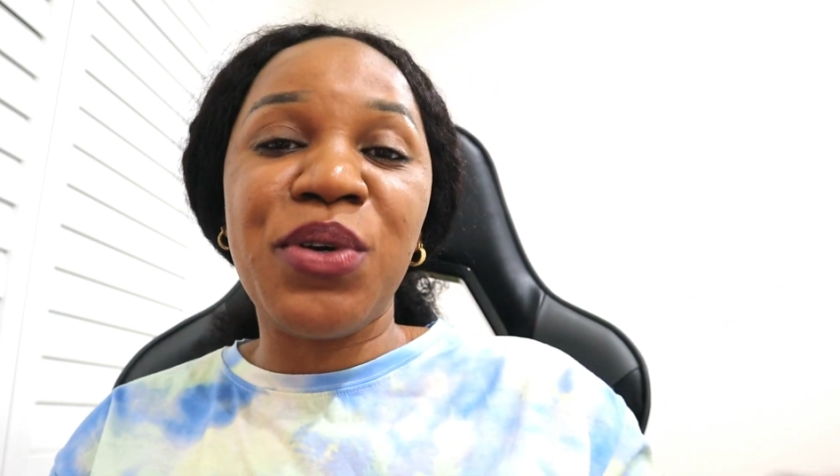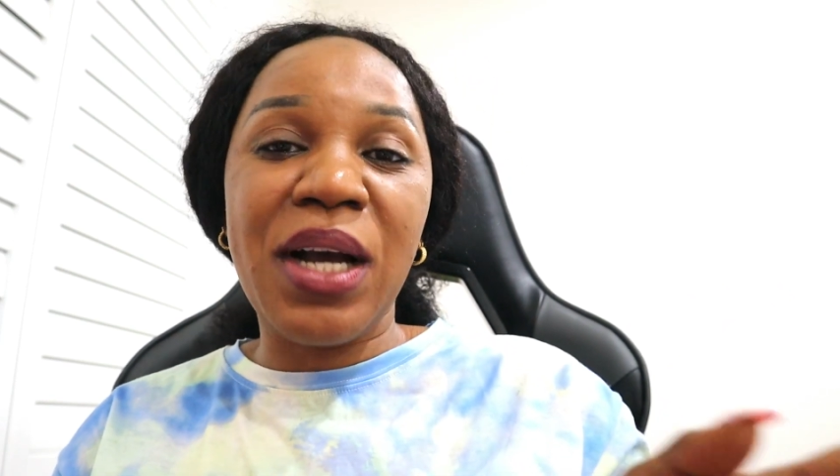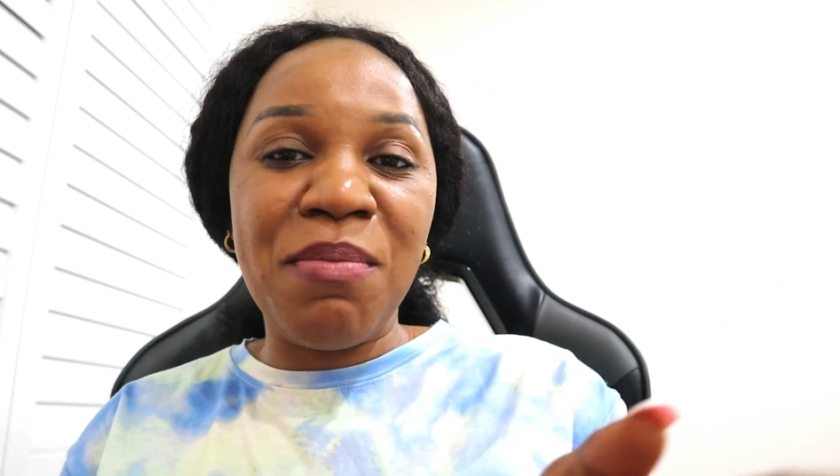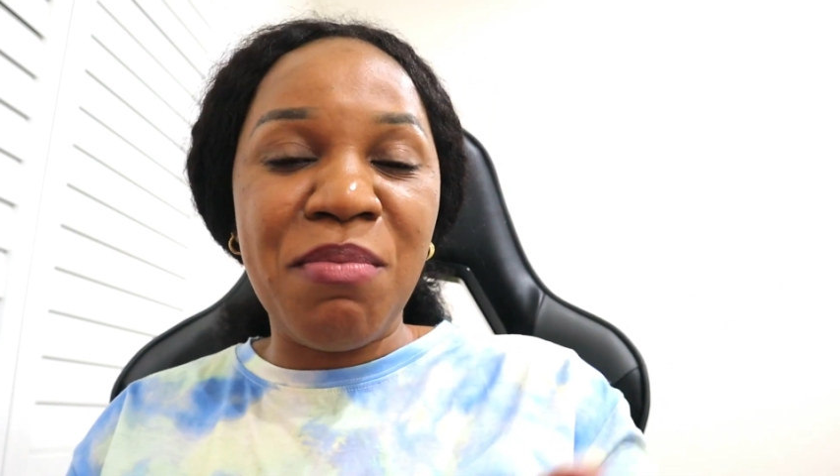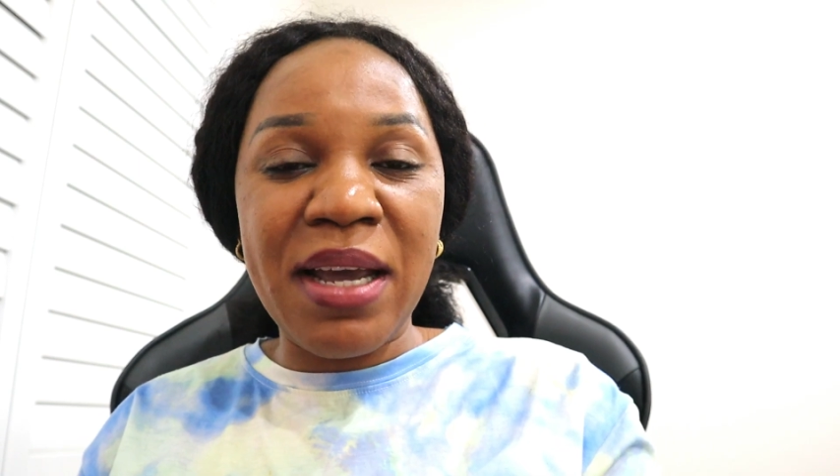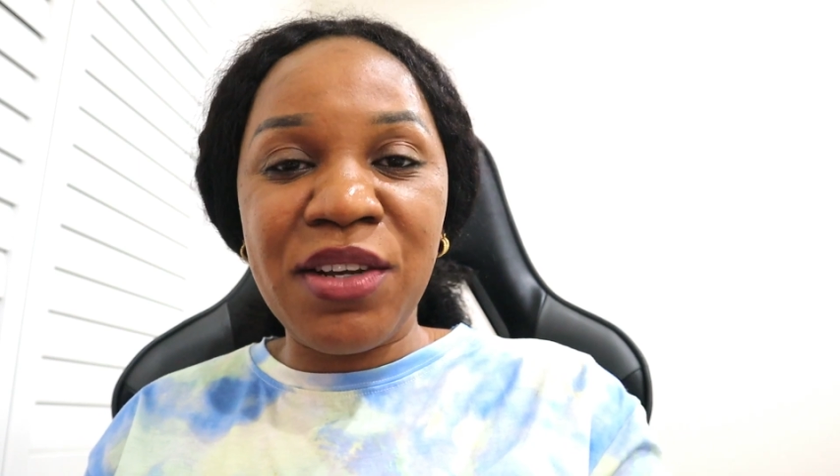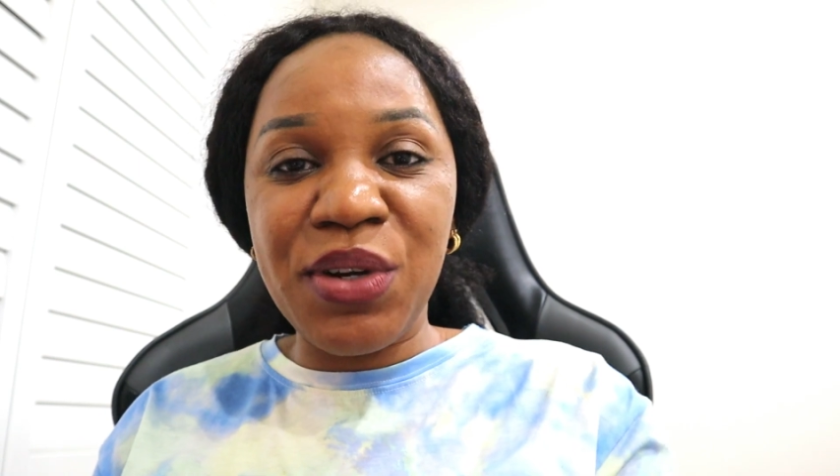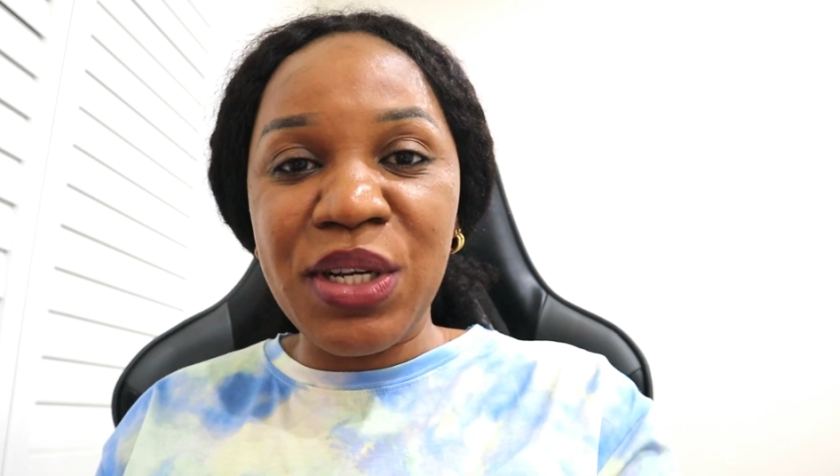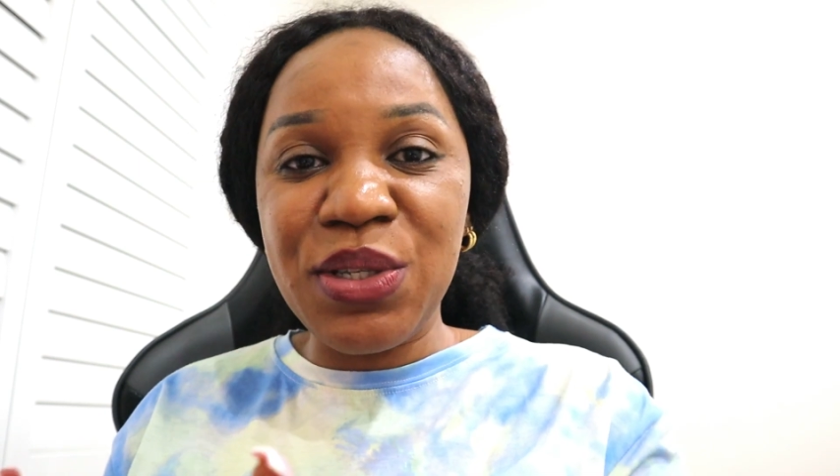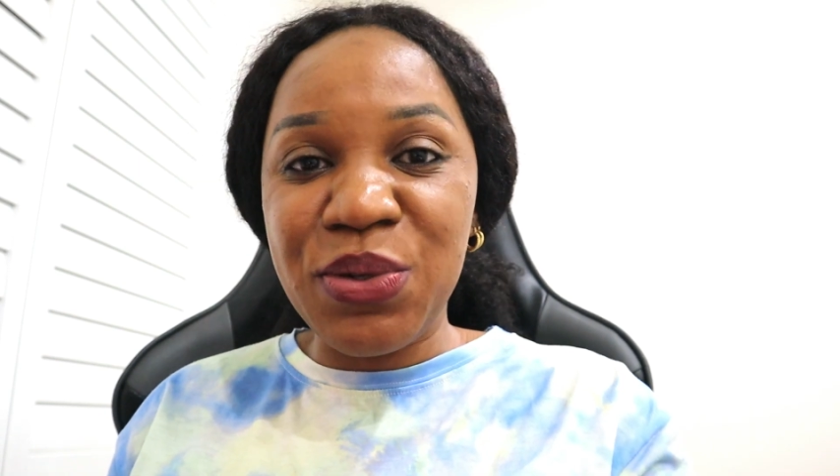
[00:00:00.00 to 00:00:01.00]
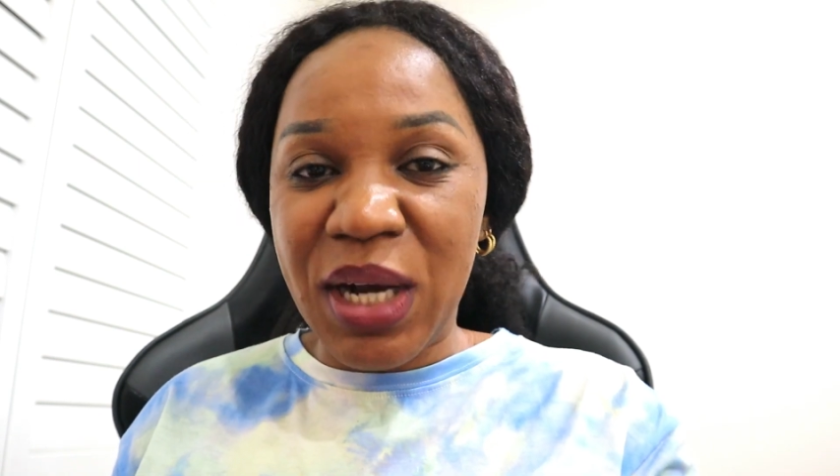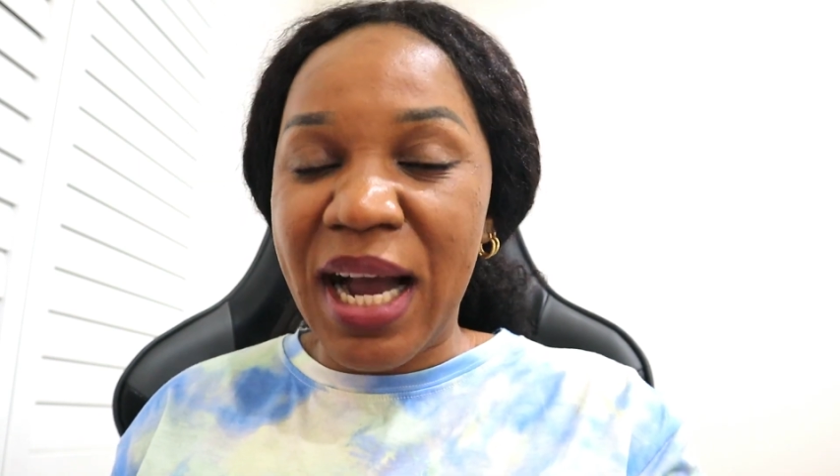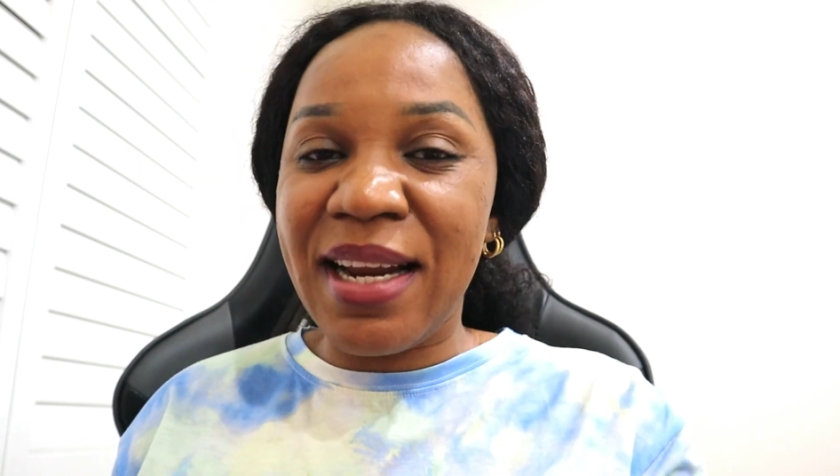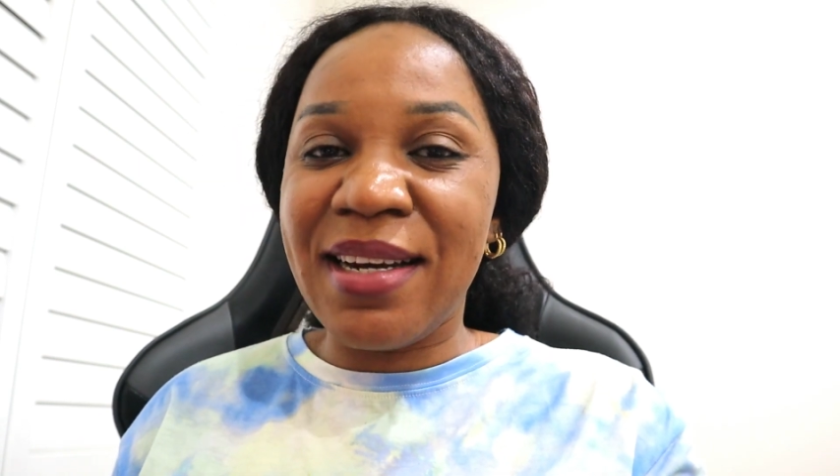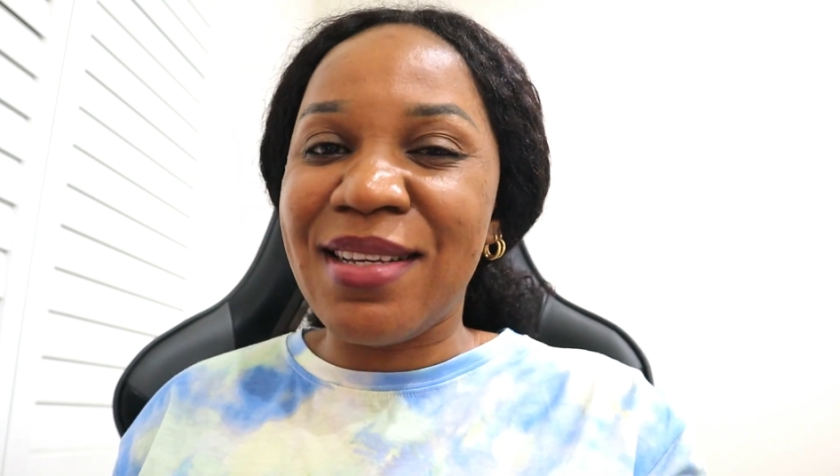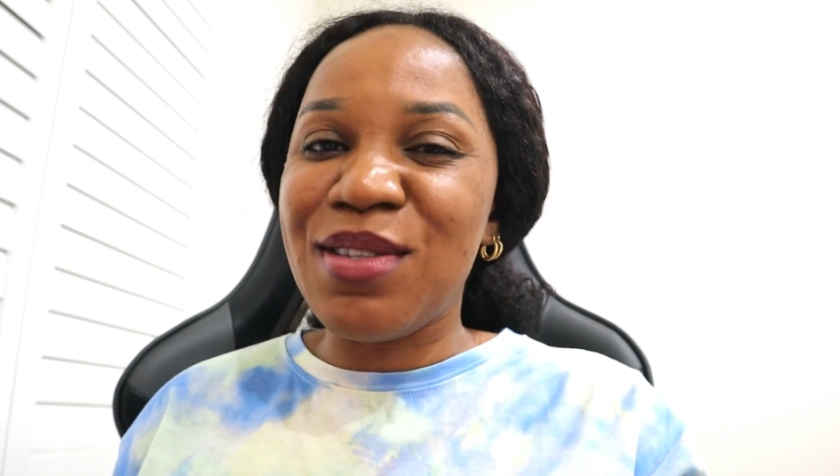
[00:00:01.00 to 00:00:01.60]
can migrate to Canada.